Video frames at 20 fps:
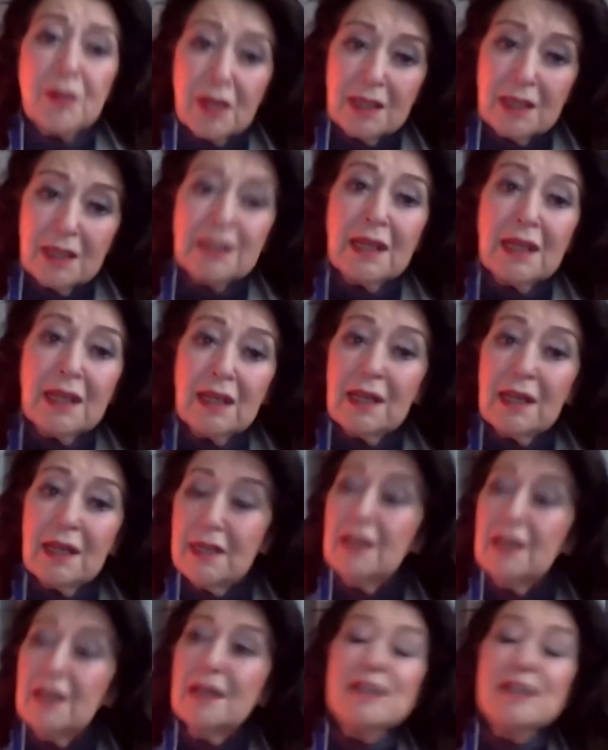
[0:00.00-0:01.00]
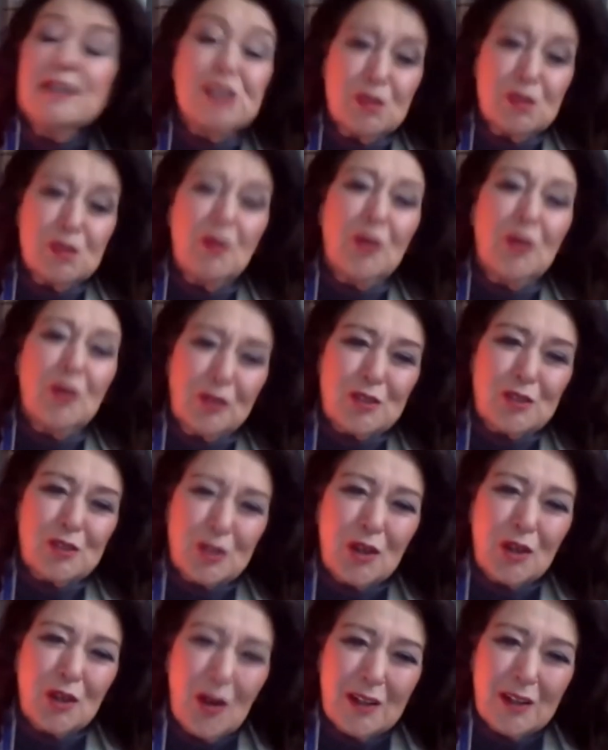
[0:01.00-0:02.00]
In here, he spoke to
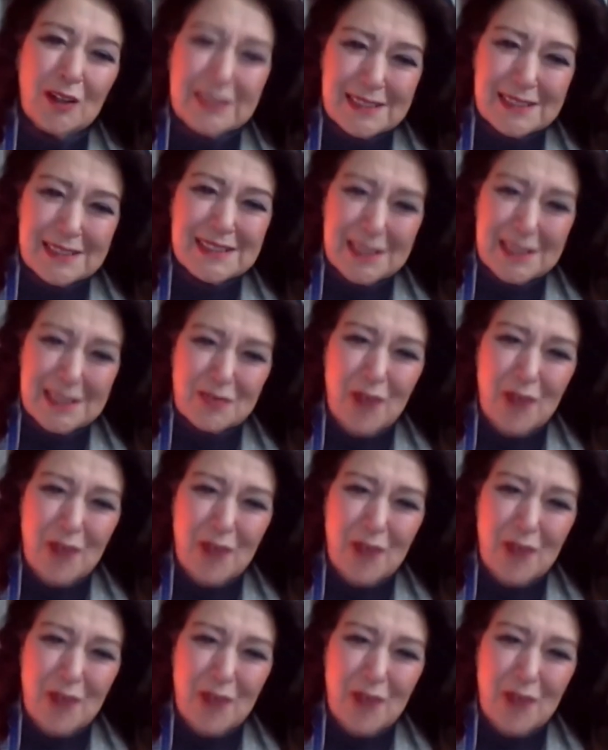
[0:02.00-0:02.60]
God and said,